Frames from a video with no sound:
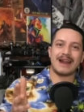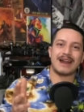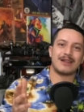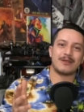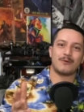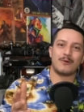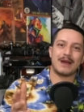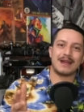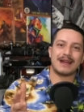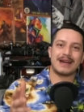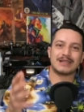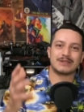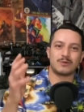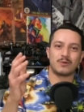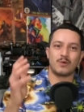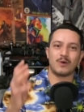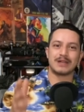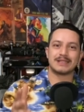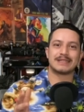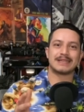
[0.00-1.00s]
out of the way, guys,
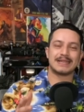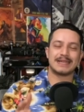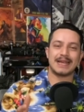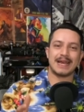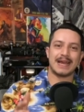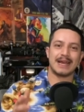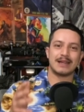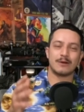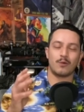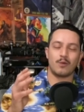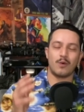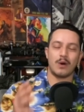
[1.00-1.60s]
once again,